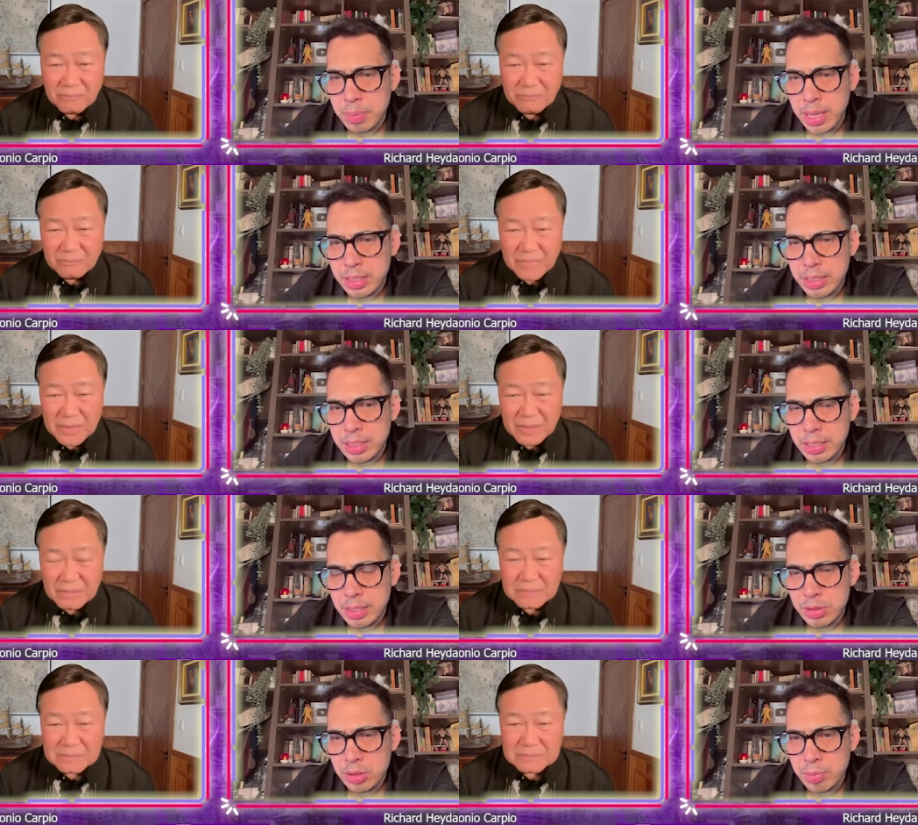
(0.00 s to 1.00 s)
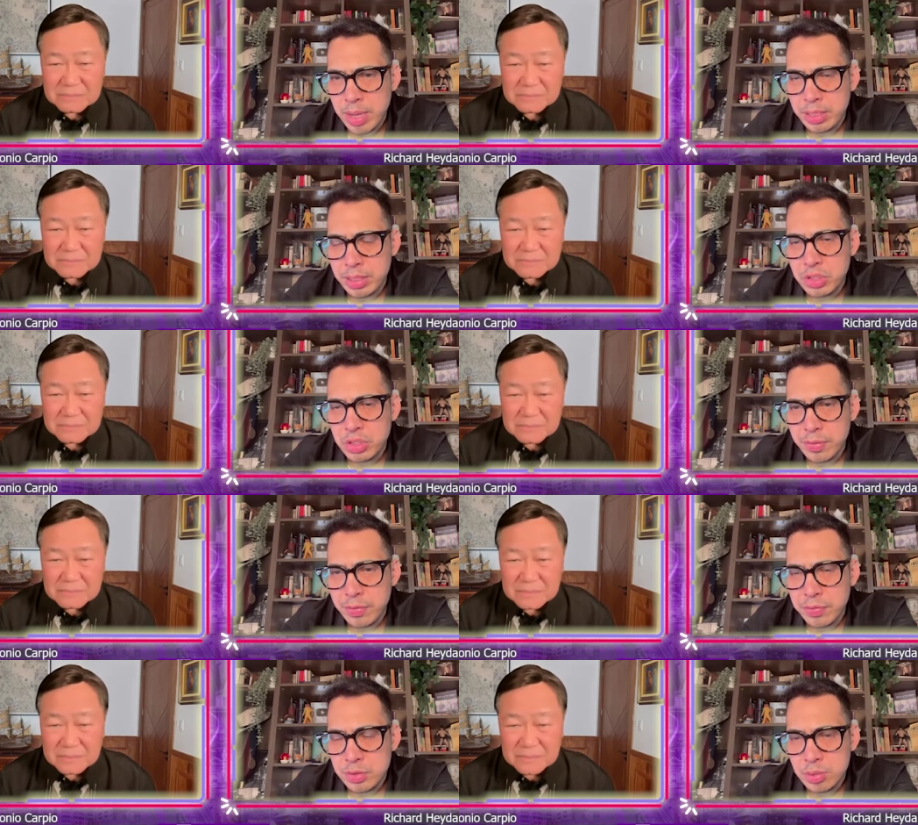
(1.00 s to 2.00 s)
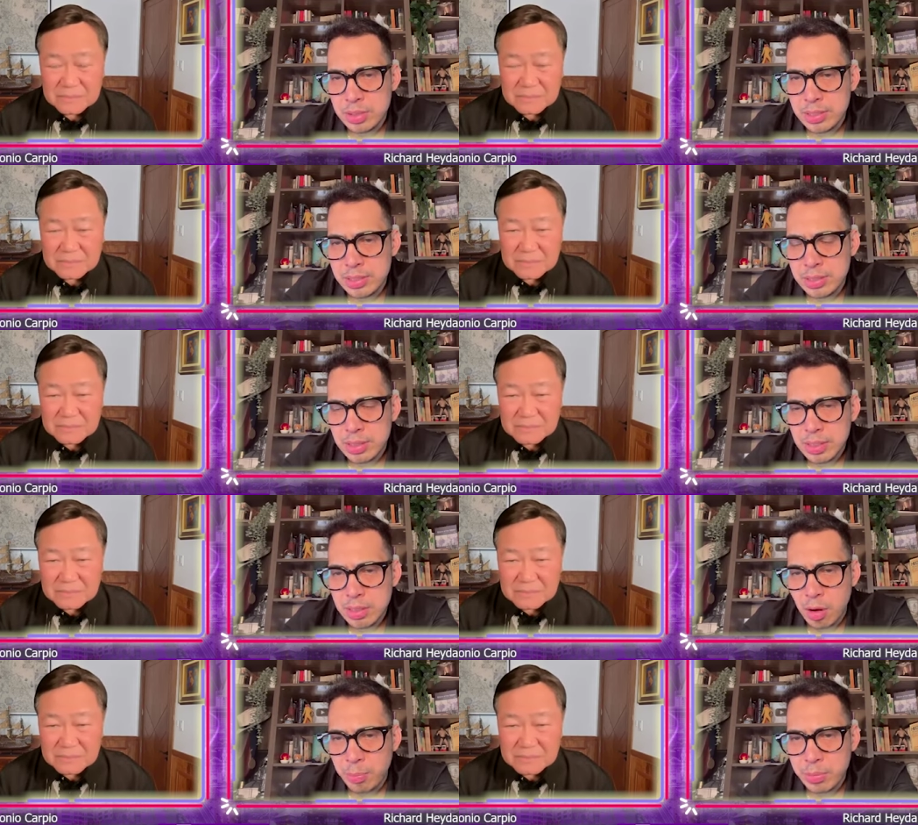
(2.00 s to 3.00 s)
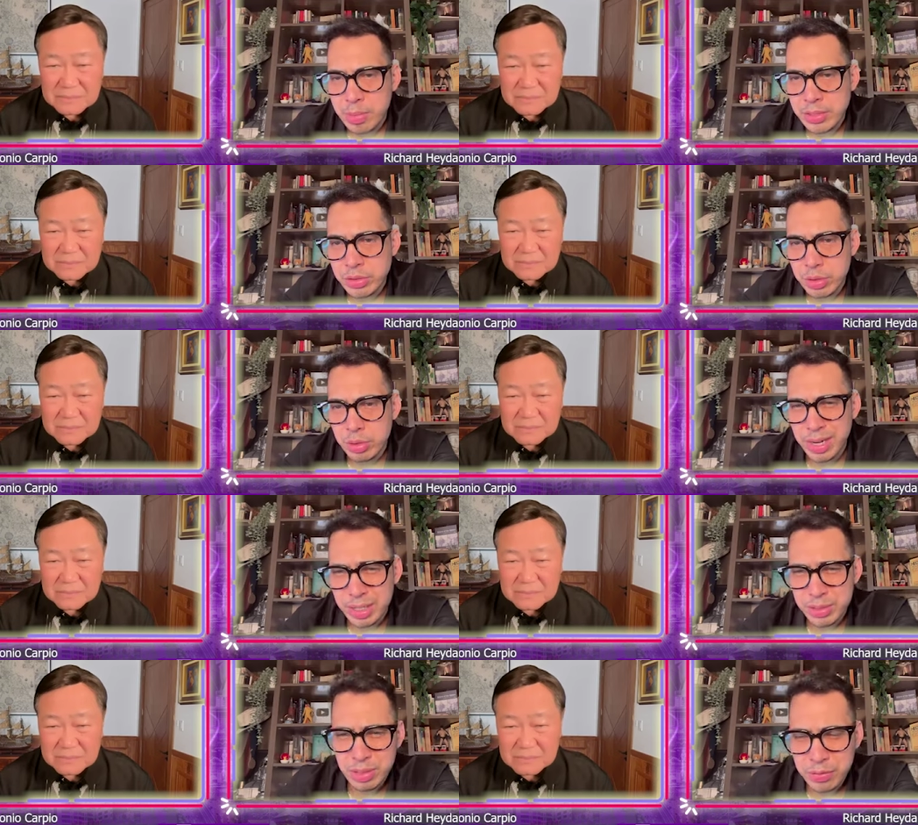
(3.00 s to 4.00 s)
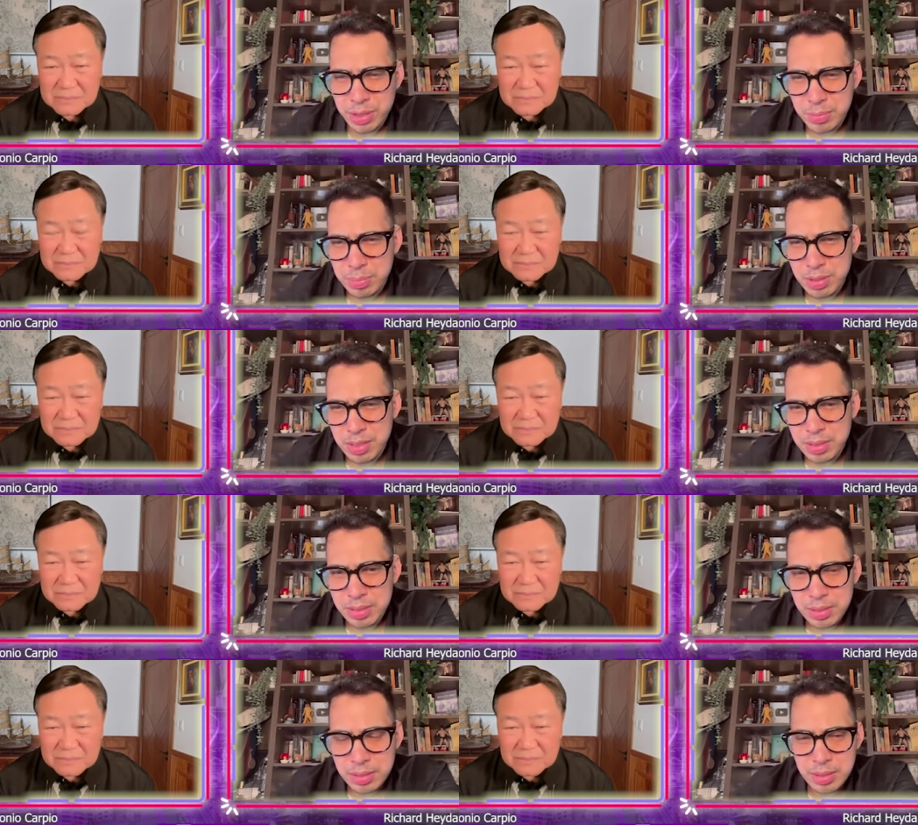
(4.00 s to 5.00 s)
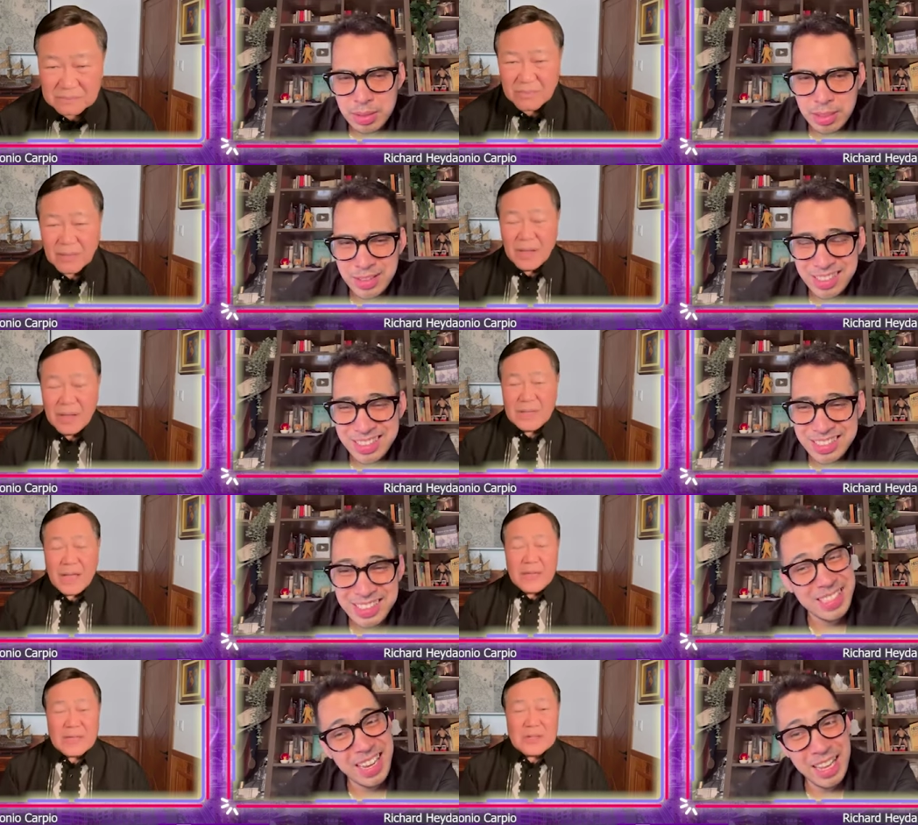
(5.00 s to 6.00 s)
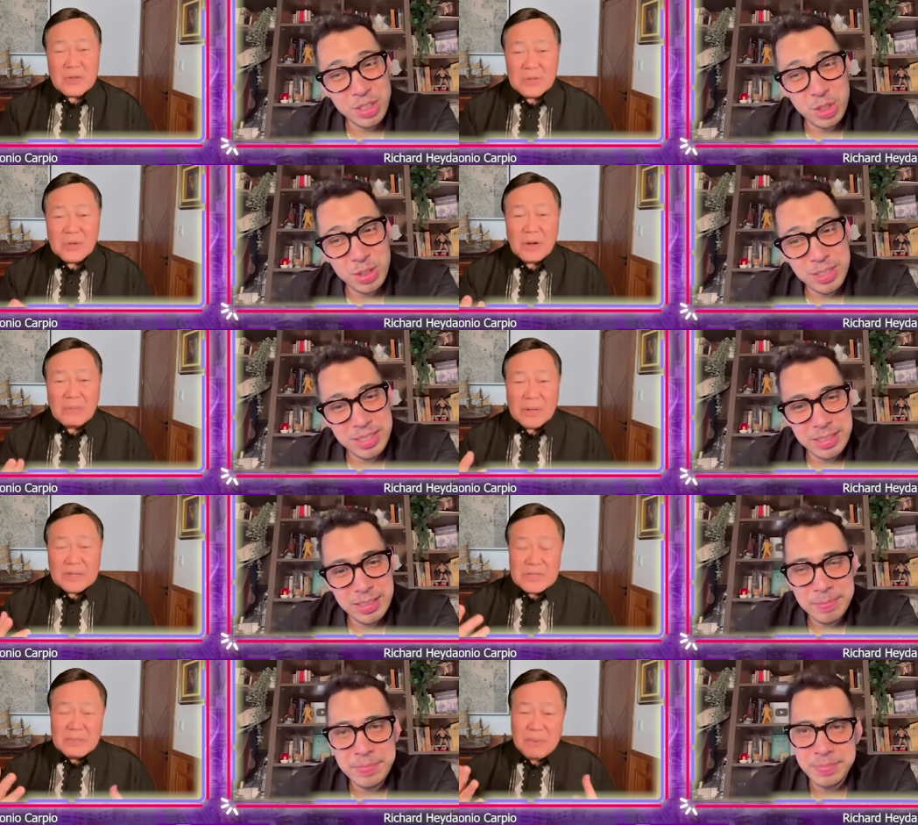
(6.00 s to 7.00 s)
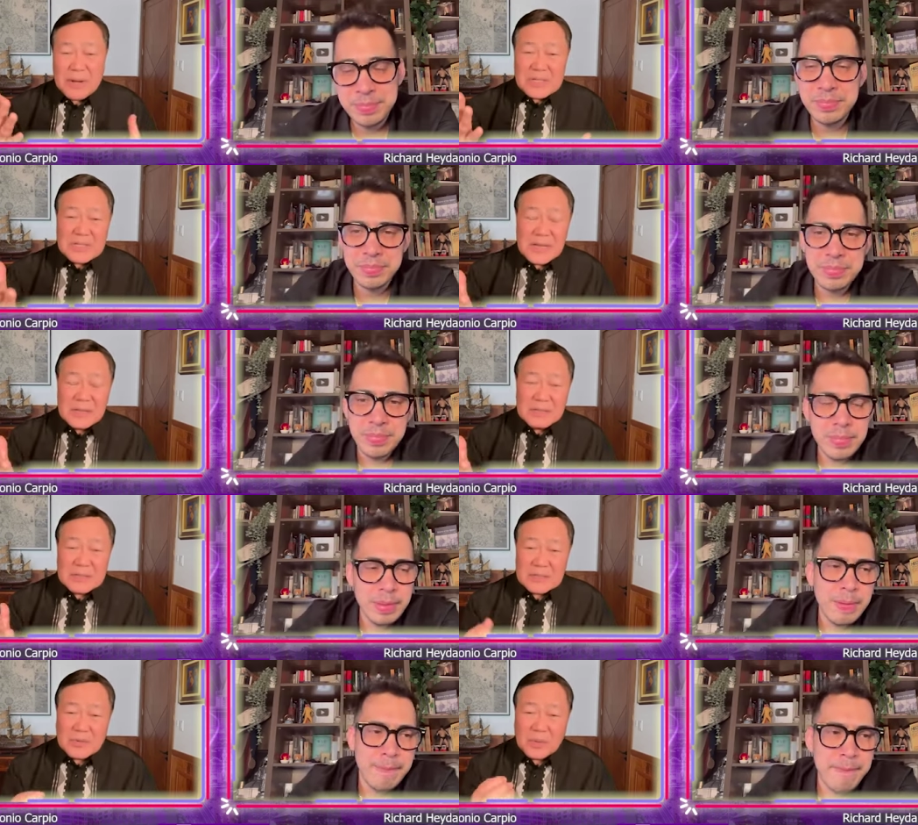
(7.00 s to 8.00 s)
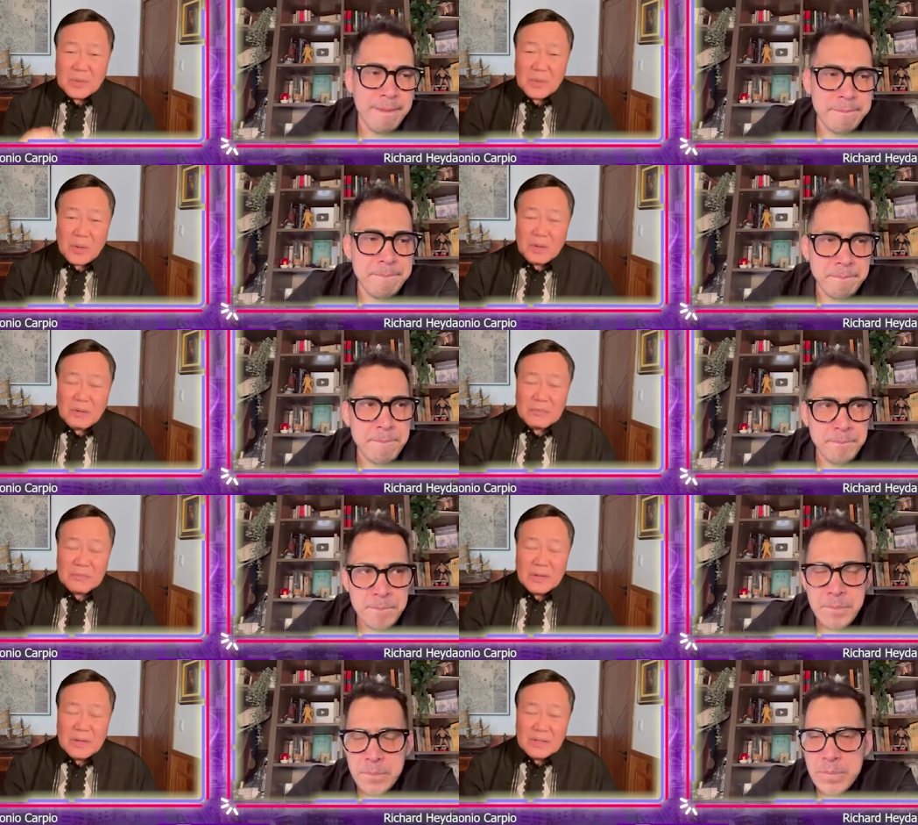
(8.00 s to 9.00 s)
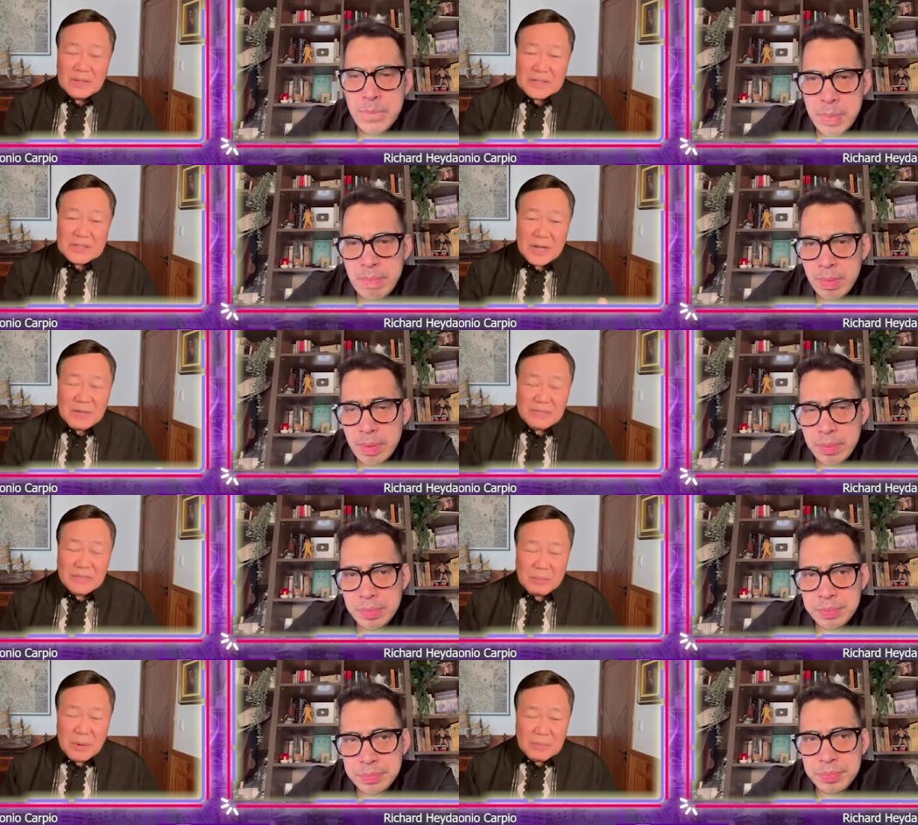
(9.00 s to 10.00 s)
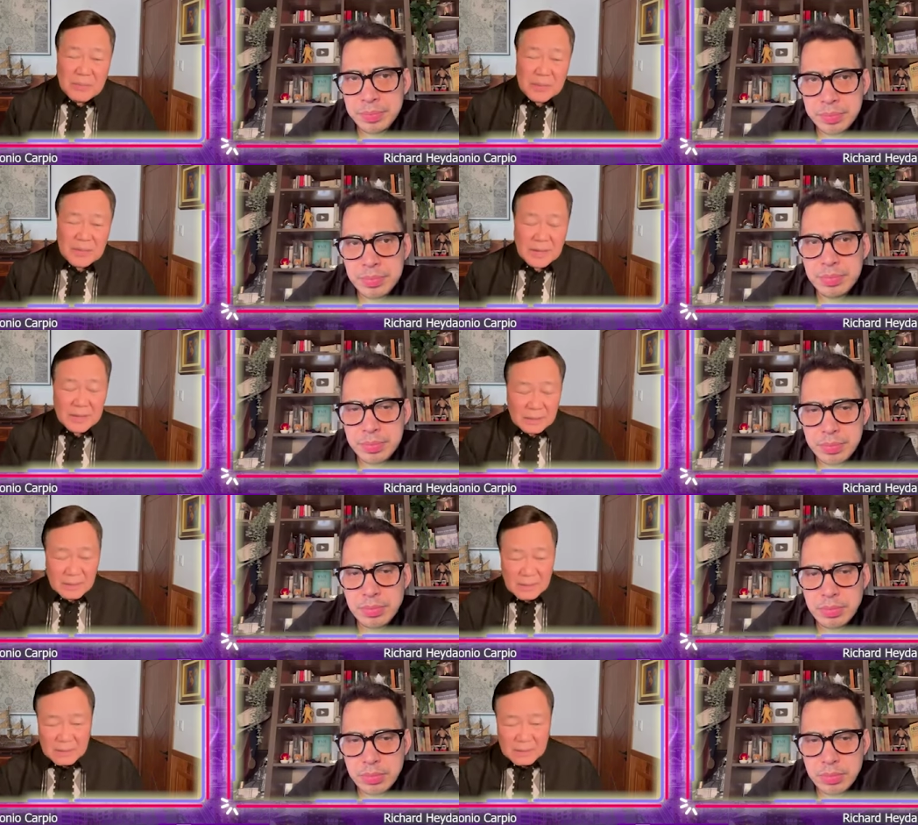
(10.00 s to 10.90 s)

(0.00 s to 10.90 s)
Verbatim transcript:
Speaker 1: by the commander in chief to this compromise or correction, if I can put it?
Speaker 2: Yeah, he has control because the president has control of the executive department. He can